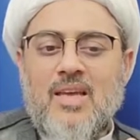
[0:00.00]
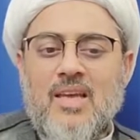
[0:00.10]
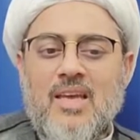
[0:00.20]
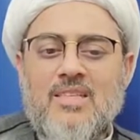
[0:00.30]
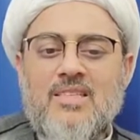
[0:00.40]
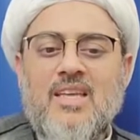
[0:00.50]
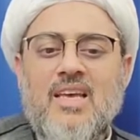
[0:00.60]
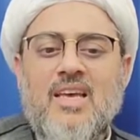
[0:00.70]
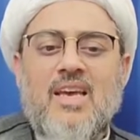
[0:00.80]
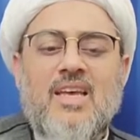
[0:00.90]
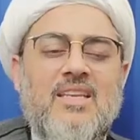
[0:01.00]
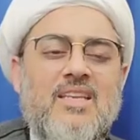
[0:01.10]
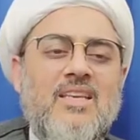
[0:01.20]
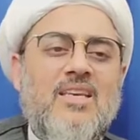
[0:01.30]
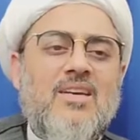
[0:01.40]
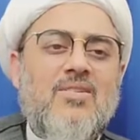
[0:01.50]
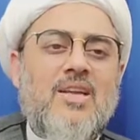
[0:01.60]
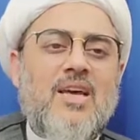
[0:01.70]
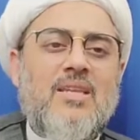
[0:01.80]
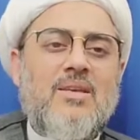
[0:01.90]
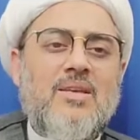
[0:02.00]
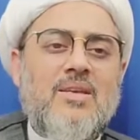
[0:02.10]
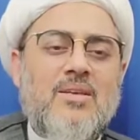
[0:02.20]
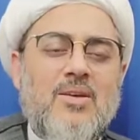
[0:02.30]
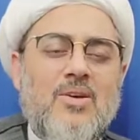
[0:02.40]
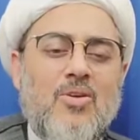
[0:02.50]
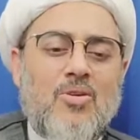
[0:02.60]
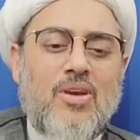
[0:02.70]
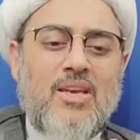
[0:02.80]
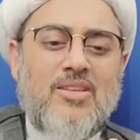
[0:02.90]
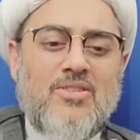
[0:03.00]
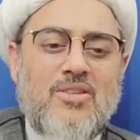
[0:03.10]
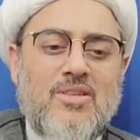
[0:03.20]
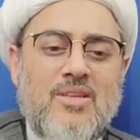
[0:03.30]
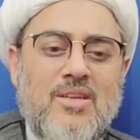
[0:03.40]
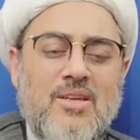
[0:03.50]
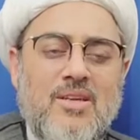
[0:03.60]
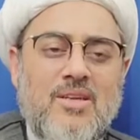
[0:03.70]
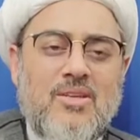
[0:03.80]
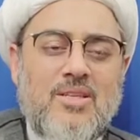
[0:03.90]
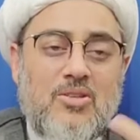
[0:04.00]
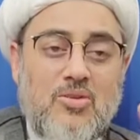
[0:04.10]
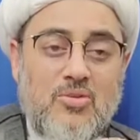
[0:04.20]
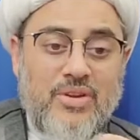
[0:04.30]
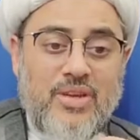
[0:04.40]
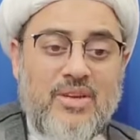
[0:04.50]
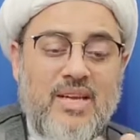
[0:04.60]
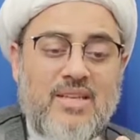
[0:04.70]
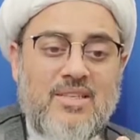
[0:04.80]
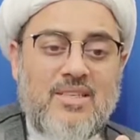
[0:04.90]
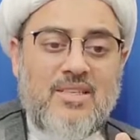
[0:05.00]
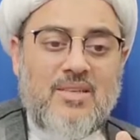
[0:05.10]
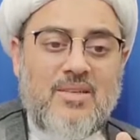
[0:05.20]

Is there on any occasion, did you regret?